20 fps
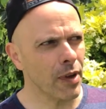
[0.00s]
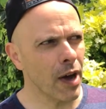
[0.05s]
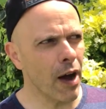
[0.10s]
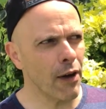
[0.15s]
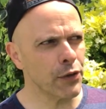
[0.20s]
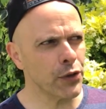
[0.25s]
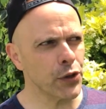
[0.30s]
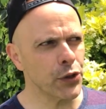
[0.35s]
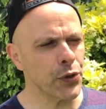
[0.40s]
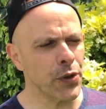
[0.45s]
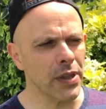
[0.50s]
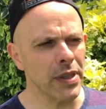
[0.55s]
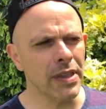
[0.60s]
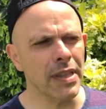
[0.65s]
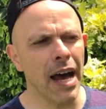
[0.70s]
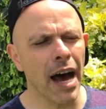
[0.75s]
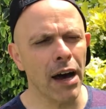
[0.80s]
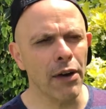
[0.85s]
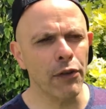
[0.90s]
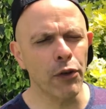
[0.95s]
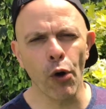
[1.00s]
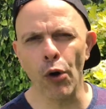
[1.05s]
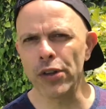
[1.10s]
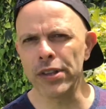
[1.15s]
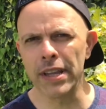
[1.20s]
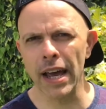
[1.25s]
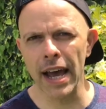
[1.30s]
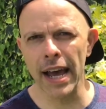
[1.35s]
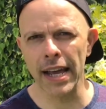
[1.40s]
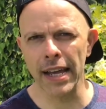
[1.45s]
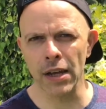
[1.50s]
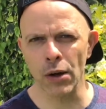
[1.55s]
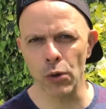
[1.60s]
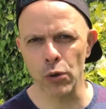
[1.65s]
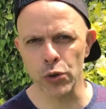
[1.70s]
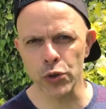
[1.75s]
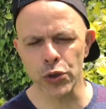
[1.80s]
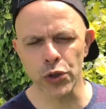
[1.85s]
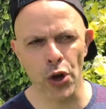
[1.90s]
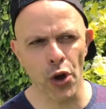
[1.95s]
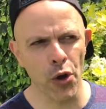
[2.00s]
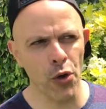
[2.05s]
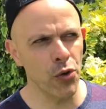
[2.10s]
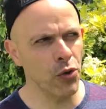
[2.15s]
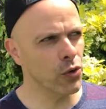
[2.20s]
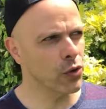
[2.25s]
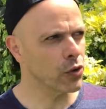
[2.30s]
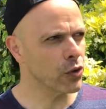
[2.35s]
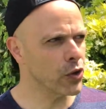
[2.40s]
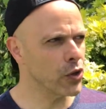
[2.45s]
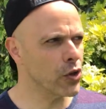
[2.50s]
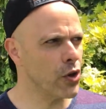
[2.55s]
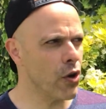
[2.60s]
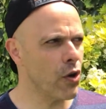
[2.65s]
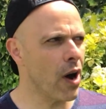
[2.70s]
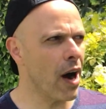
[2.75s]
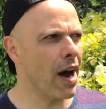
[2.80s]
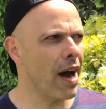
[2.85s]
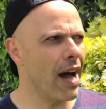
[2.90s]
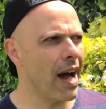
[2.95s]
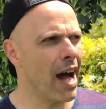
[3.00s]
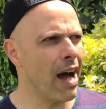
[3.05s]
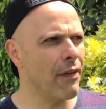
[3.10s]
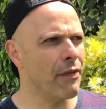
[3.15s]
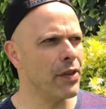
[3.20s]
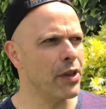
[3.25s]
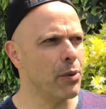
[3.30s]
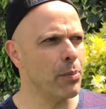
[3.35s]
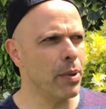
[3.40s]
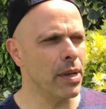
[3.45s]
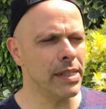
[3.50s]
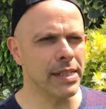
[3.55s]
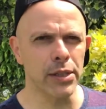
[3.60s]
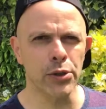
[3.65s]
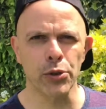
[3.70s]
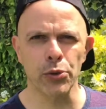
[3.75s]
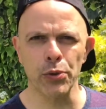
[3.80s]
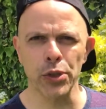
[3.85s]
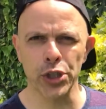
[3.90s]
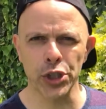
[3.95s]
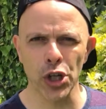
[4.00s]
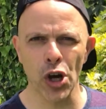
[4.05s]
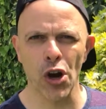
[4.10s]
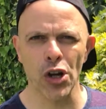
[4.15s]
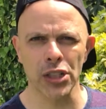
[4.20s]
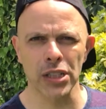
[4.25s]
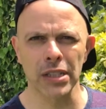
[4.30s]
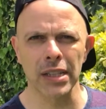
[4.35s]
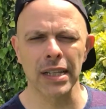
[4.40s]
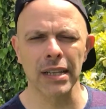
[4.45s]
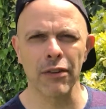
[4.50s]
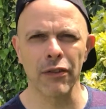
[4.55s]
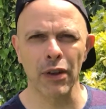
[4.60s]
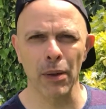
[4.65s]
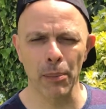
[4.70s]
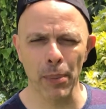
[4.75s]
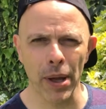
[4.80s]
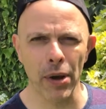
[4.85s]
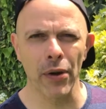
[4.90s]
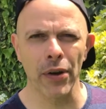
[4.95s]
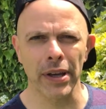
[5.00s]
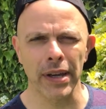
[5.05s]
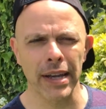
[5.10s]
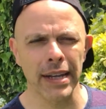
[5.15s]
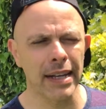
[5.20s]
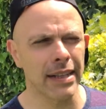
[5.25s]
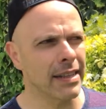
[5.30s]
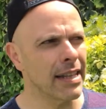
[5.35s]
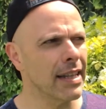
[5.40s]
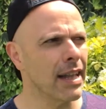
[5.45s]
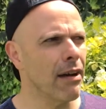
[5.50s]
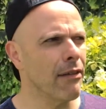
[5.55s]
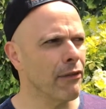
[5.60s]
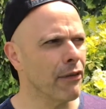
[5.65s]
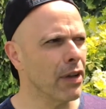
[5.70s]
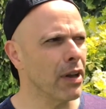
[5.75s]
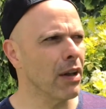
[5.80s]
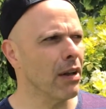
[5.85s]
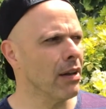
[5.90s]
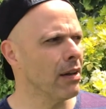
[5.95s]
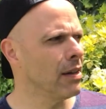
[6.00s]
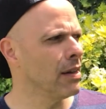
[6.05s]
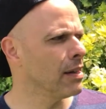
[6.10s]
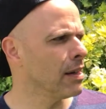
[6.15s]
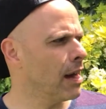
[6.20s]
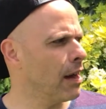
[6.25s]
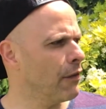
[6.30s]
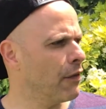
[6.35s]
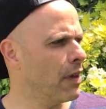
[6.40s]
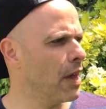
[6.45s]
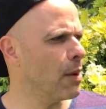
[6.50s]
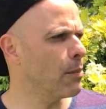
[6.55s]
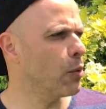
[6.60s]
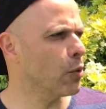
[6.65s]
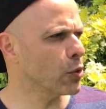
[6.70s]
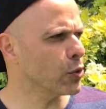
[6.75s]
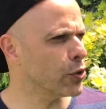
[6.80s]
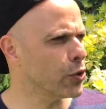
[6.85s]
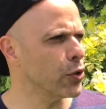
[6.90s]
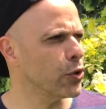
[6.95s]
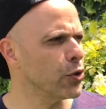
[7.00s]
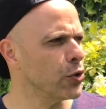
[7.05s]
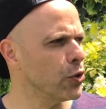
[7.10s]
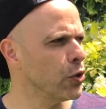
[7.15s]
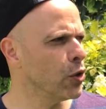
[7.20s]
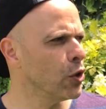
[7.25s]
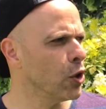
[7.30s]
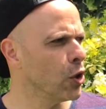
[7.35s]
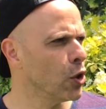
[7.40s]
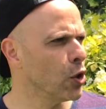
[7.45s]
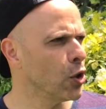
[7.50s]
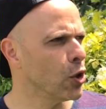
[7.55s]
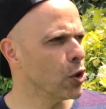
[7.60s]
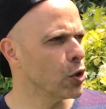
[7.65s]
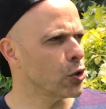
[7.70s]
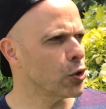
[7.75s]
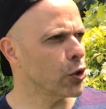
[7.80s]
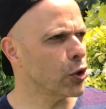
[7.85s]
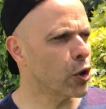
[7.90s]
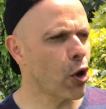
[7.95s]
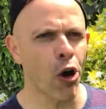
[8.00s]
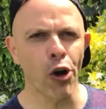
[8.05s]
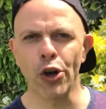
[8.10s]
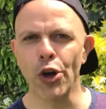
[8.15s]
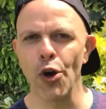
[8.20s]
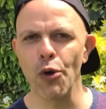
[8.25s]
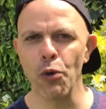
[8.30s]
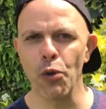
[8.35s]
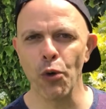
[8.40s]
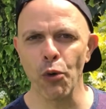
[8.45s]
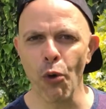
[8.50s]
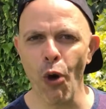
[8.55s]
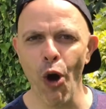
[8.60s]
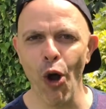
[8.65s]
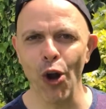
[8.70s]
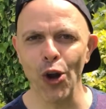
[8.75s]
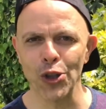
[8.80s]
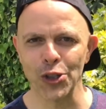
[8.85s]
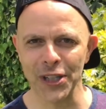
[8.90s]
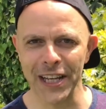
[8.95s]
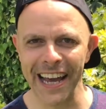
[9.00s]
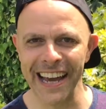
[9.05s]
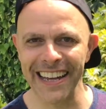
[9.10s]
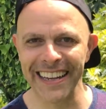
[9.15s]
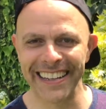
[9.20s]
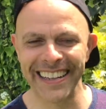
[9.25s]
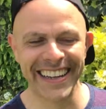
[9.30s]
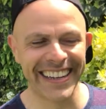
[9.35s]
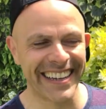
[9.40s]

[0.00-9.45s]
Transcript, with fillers: after doing that for a day or so, you know, I have the ability to recharge and then I feel better again and then I feel I feel able to to conquer the world again.